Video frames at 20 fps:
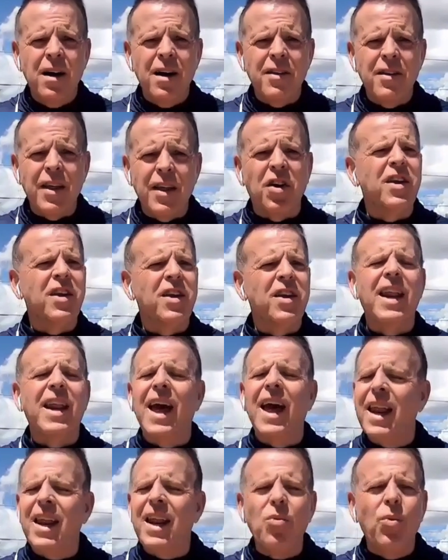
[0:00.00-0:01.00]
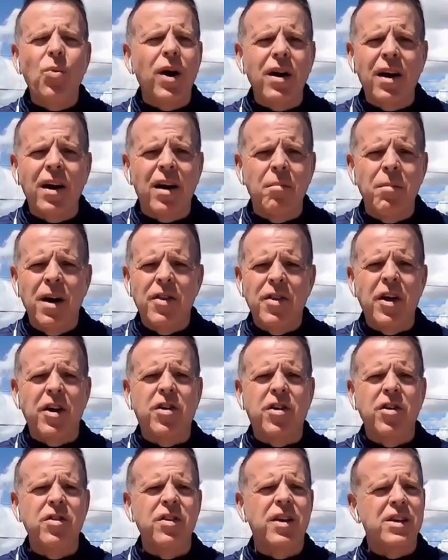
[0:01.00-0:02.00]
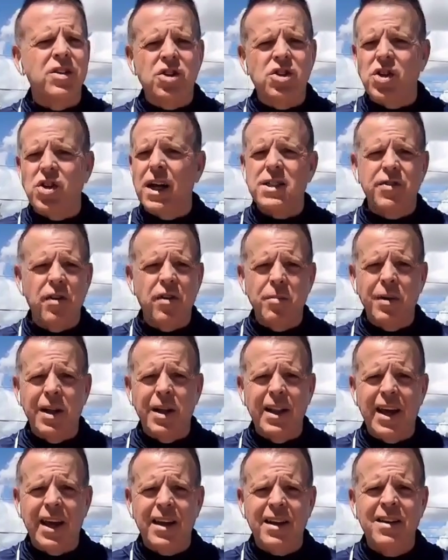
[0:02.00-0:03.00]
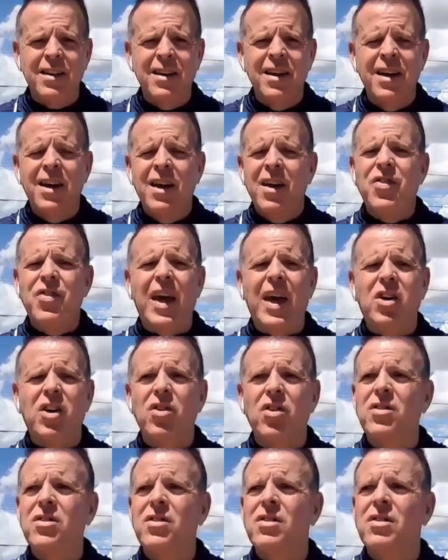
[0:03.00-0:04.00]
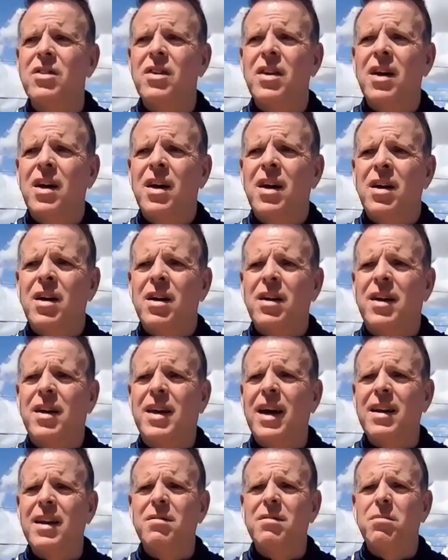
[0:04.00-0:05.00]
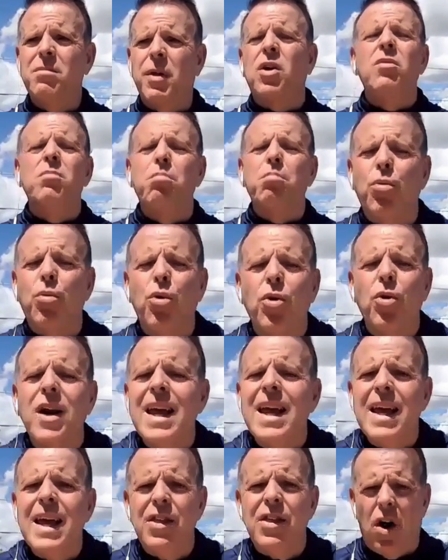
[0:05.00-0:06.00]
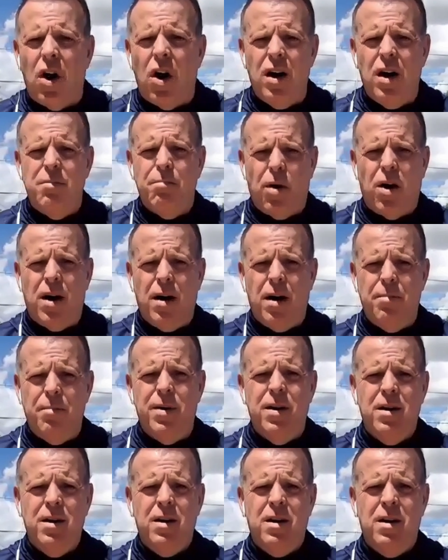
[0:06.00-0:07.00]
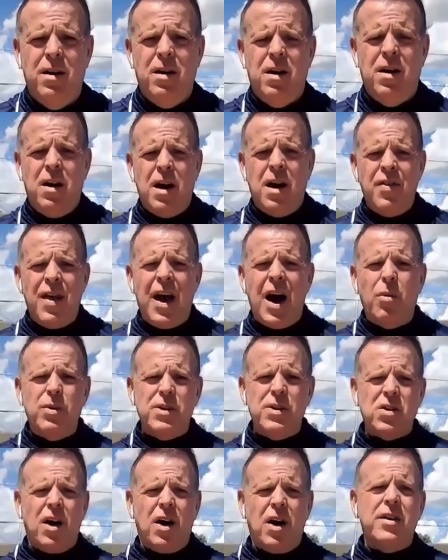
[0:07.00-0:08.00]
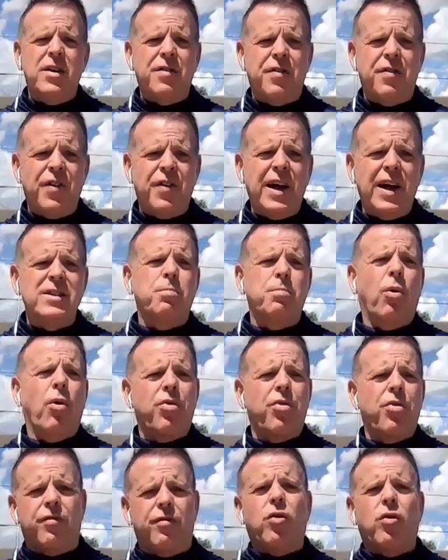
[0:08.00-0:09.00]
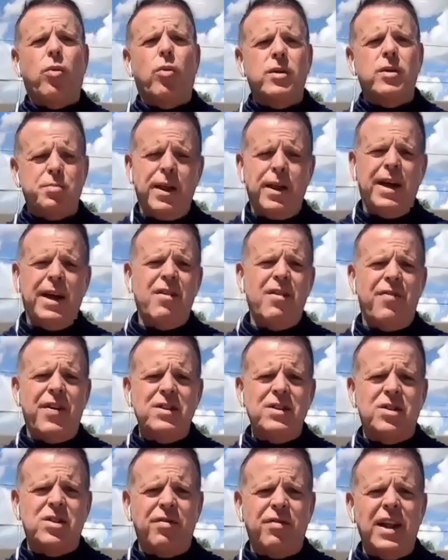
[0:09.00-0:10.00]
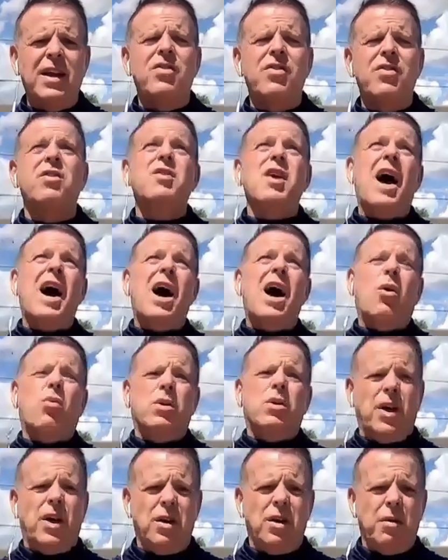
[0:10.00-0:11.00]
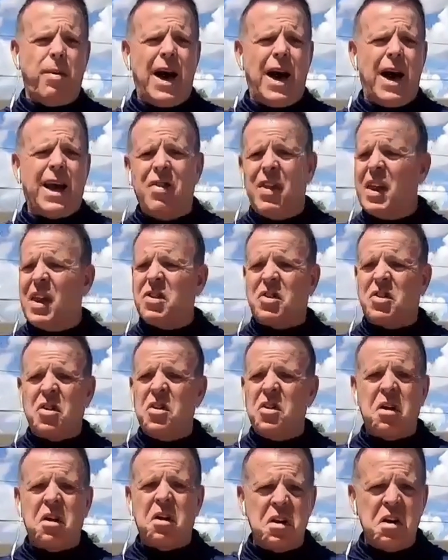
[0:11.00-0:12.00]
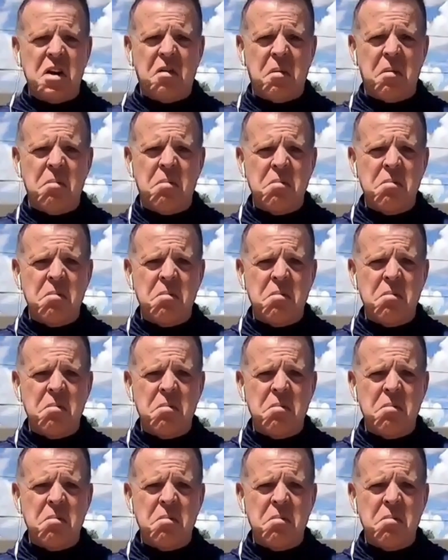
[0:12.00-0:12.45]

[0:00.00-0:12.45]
They couldn't get anywhere near him. They couldn't get shots from the lane. They couldn't breathe on Bob. And that was on the defense, both the forwards playing defensively and the towers on the back end. They just couldn't get near him.